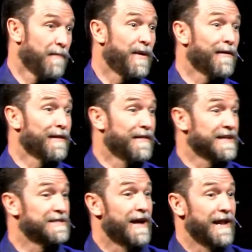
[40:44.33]
Apparently,
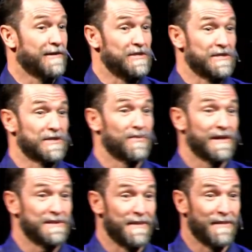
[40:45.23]
that's not how Jesus
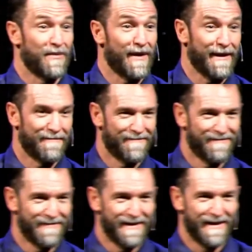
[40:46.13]
wants me to pray.
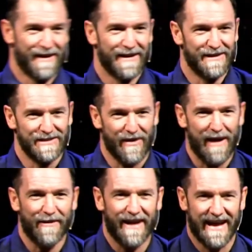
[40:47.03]
So
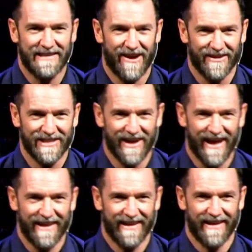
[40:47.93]
how about I talk to
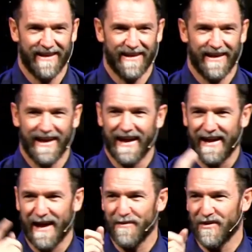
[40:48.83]
God,
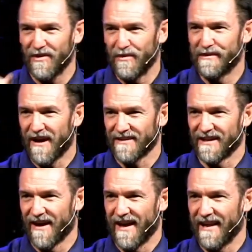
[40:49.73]
and how about you talk
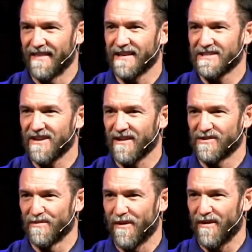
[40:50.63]
to God, and let's talk
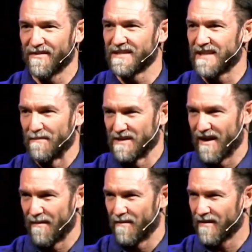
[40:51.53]
to Him all at the same
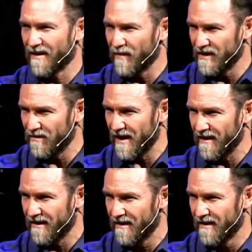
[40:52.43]
time. Can we do
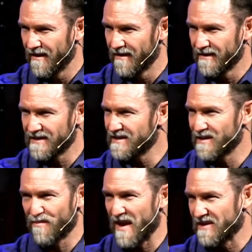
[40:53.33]
that? This
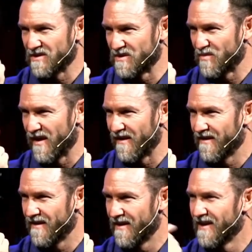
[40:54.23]
isn't the pastor's prayer.
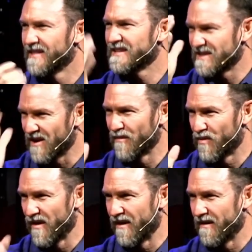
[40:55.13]
This is our
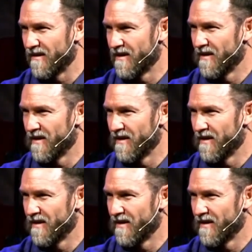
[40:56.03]
prayer.